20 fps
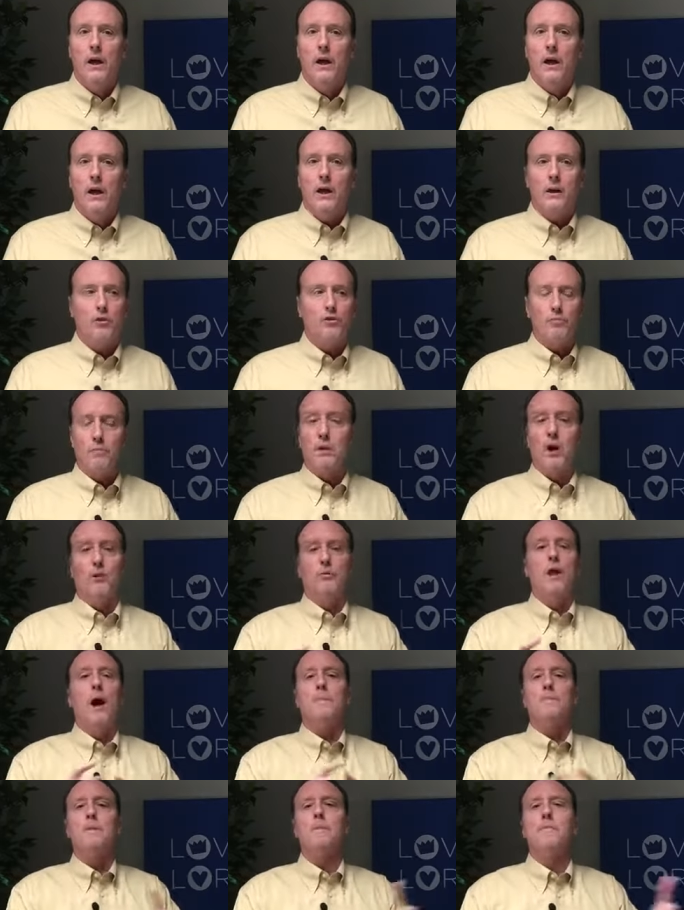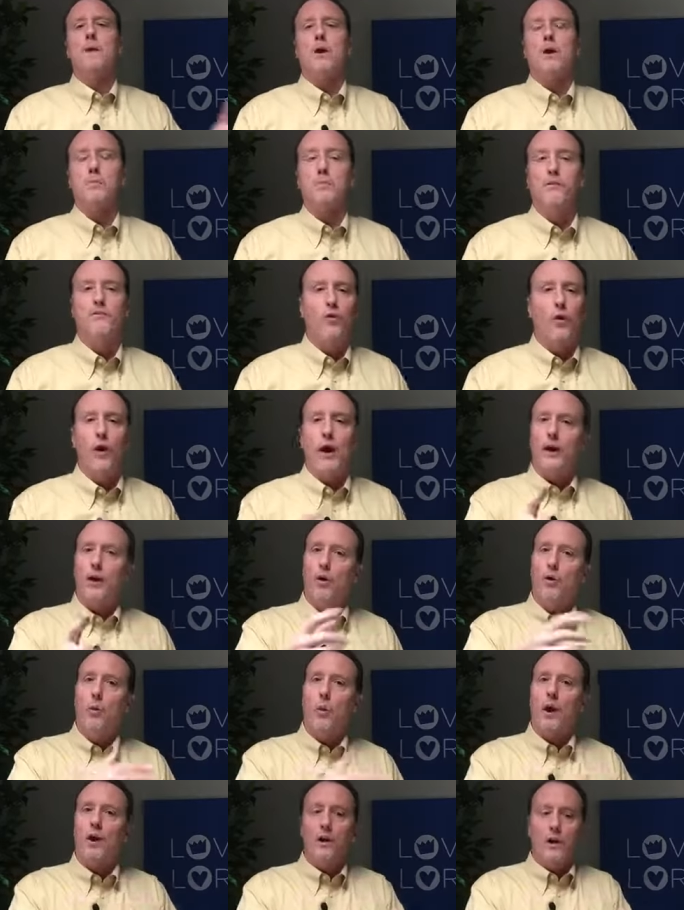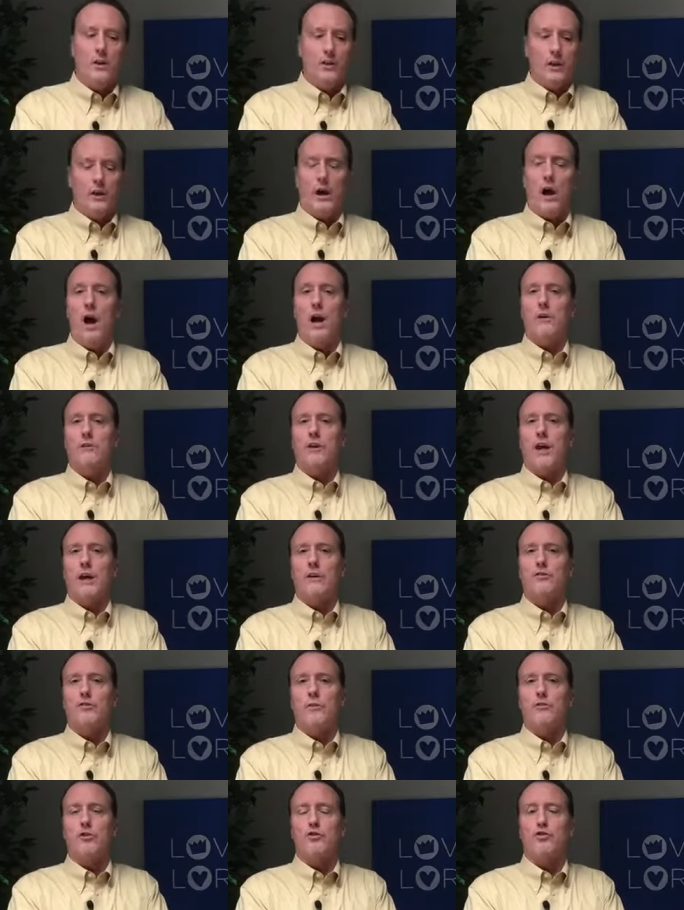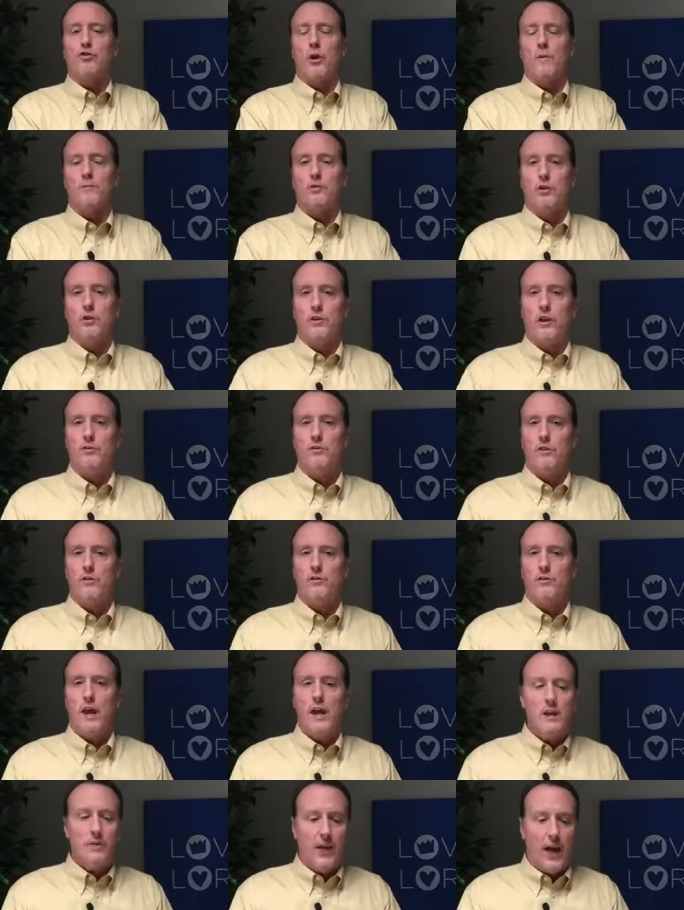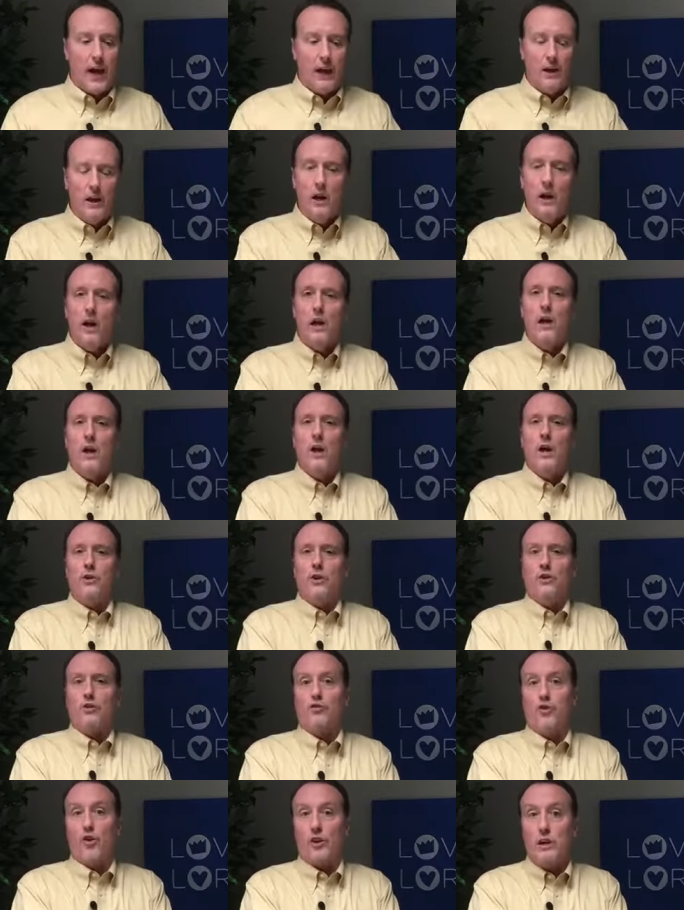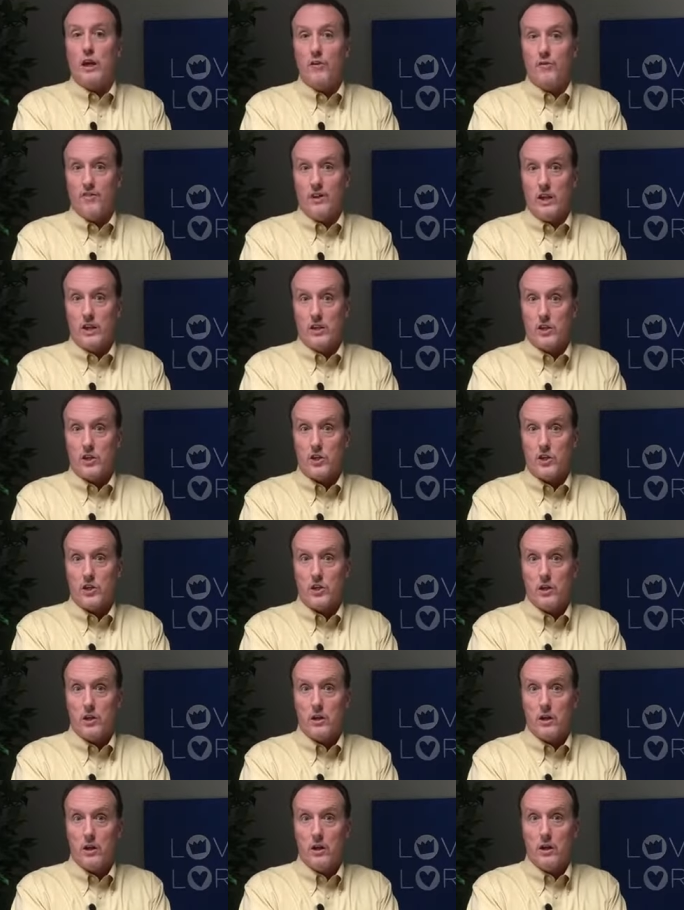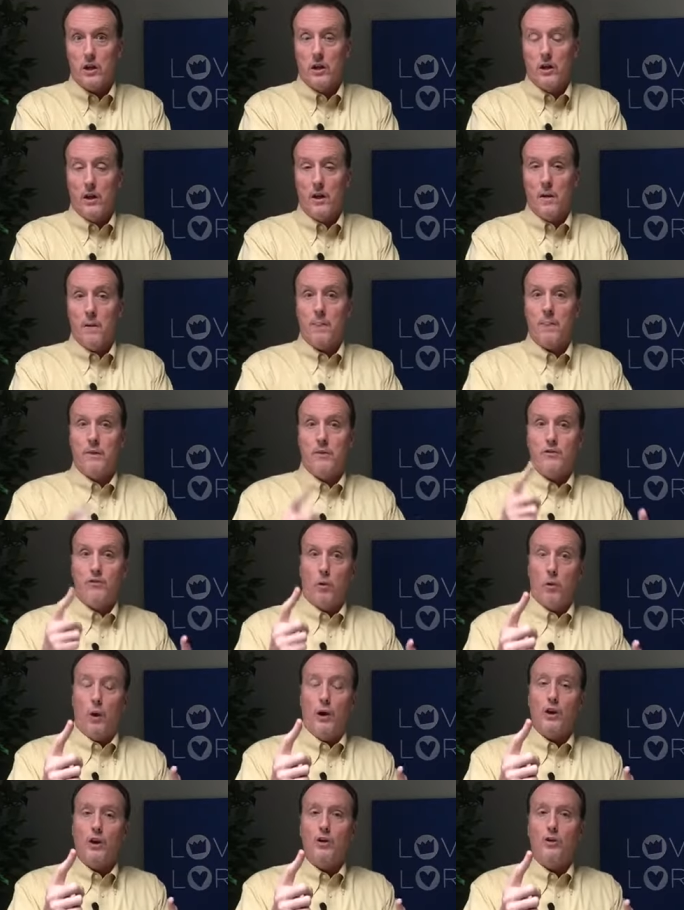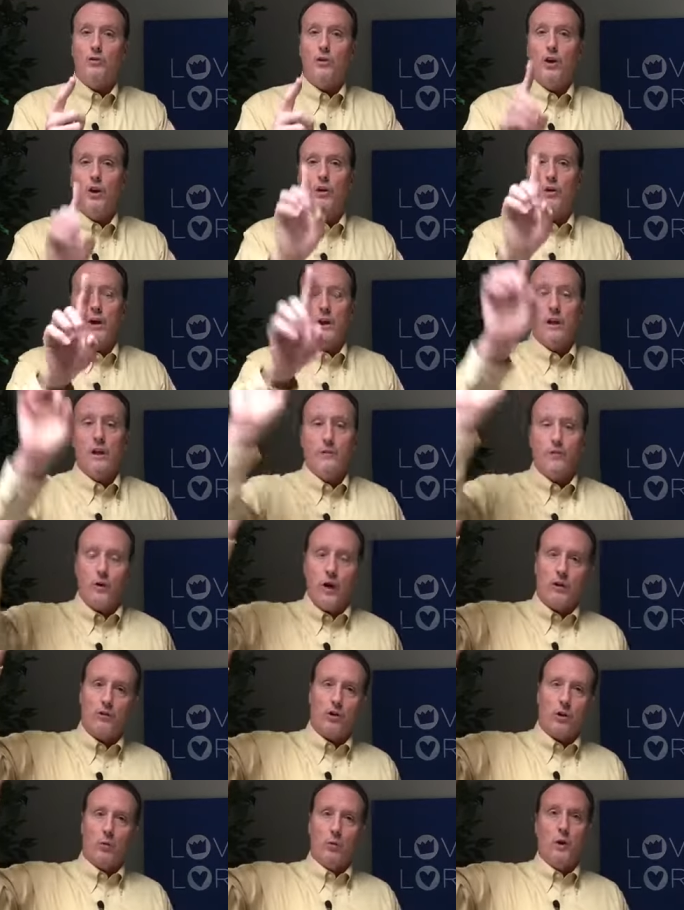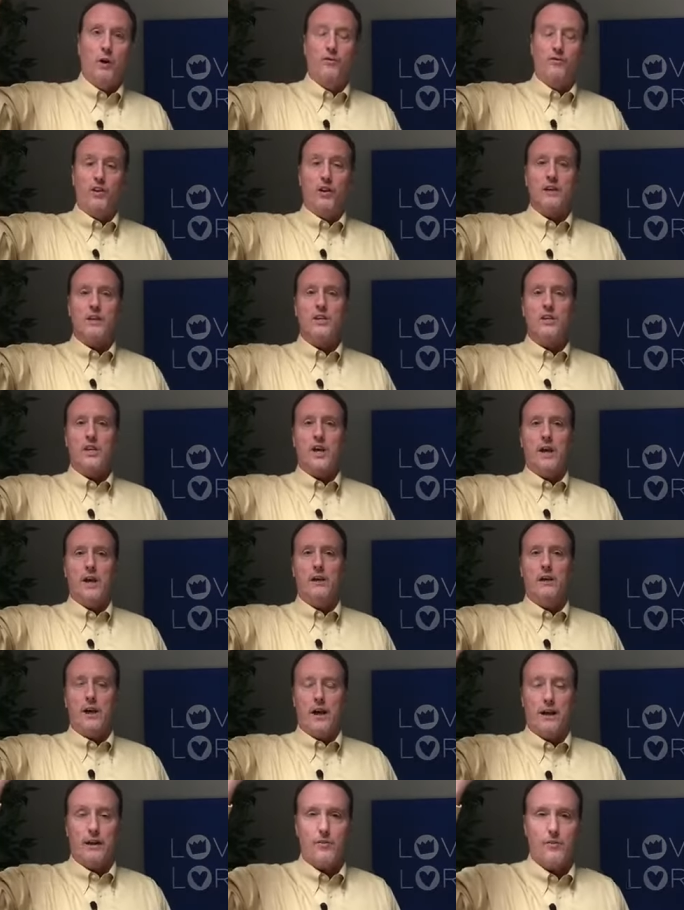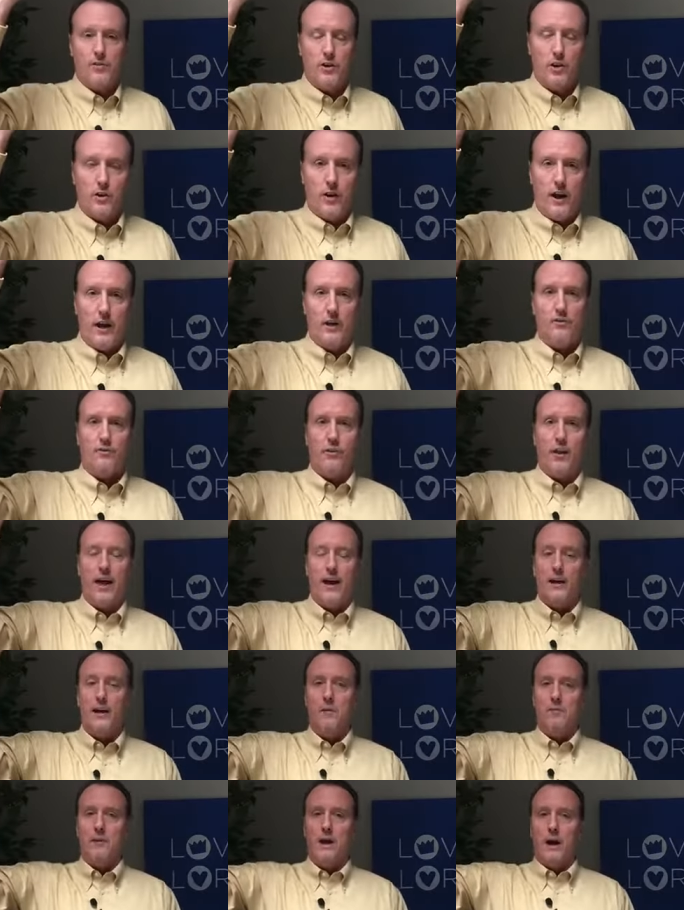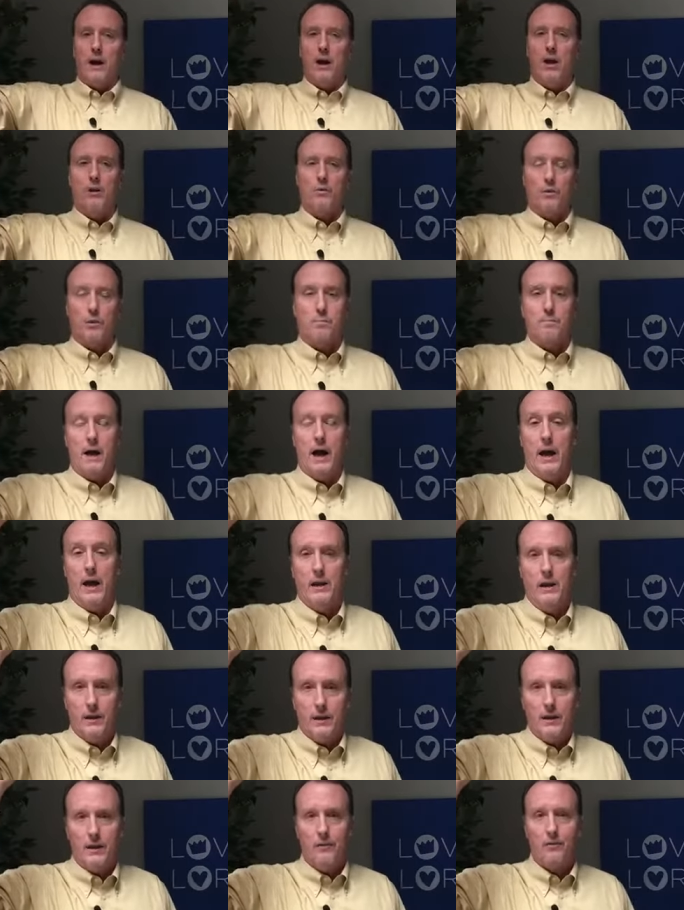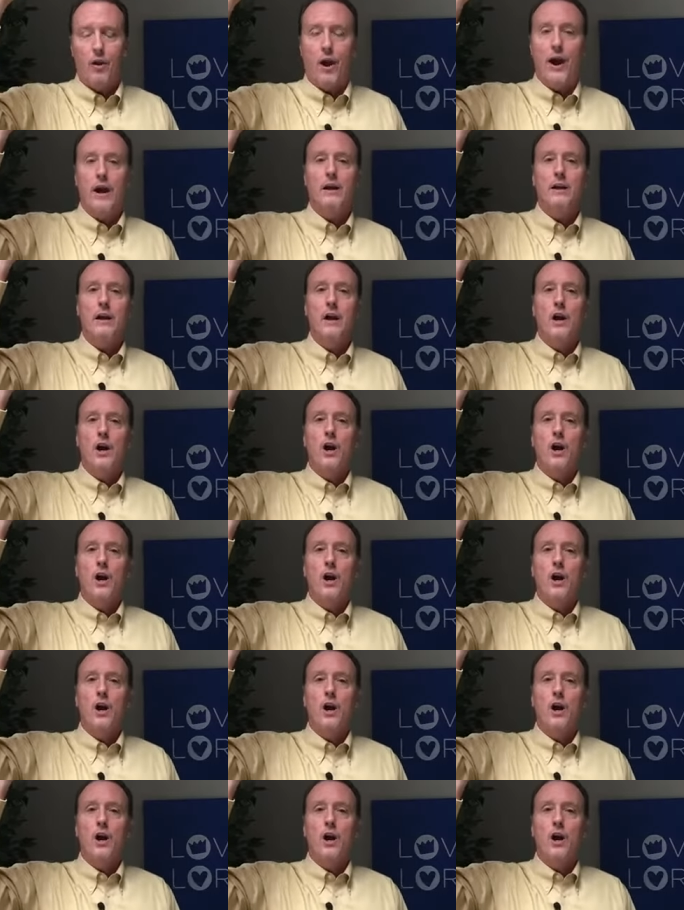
He goes, no, not been married before. I go, where in the context of the scripture does it say that? There's forgiveness. So what do you do? Any of you out there willfully sin? I can see your hands flying up now along with mine, right?